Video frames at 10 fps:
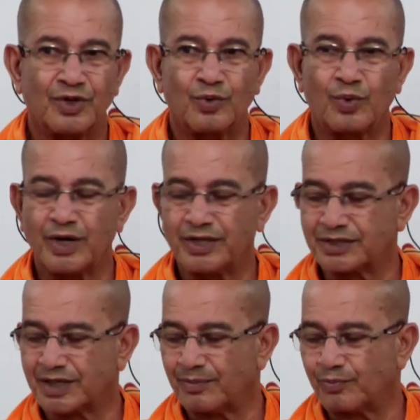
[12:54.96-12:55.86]
What is
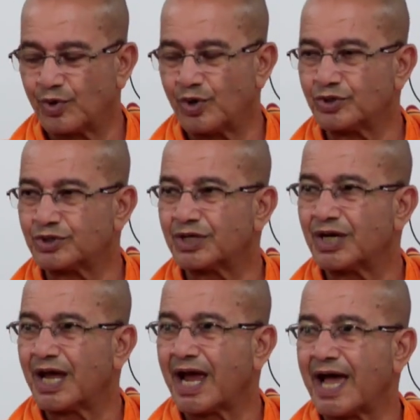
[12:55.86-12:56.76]
composed?
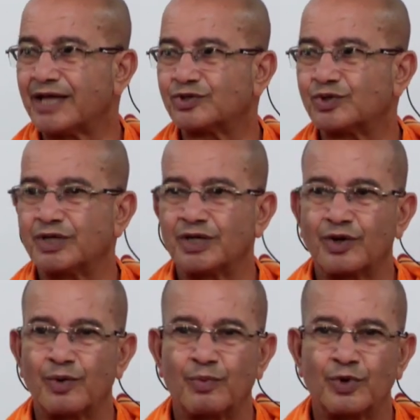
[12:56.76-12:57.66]
Has to
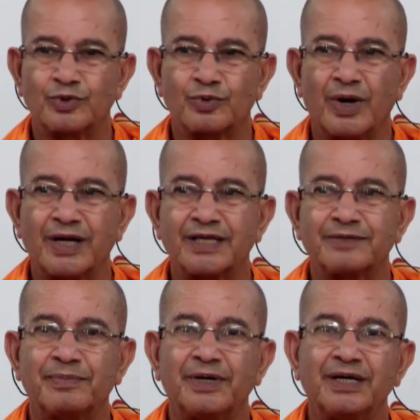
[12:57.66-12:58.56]
decompose. What has
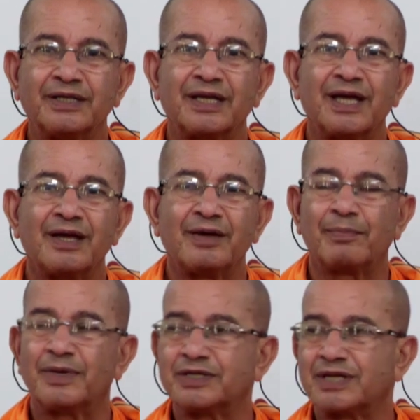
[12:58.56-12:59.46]
birth
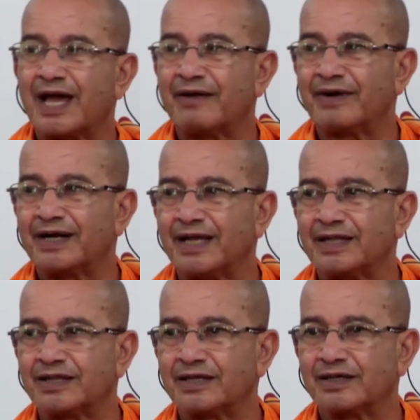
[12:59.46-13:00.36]
must have a
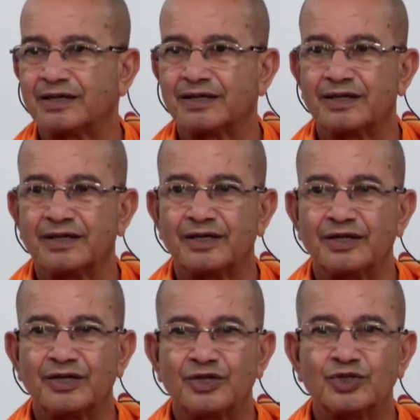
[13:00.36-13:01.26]
death.
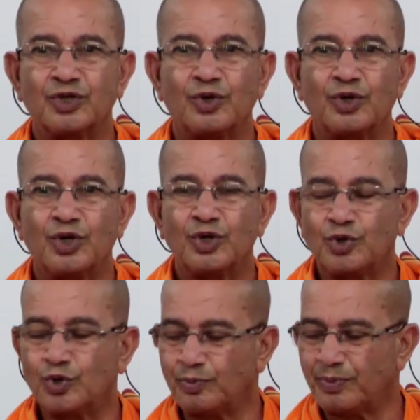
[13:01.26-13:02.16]
So
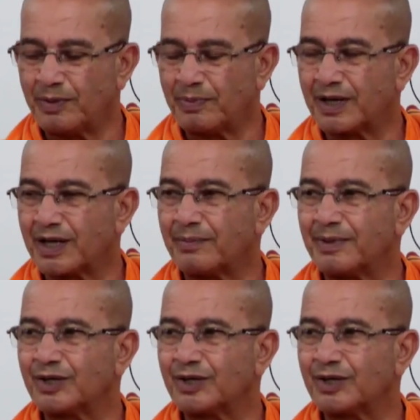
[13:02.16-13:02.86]
two people coming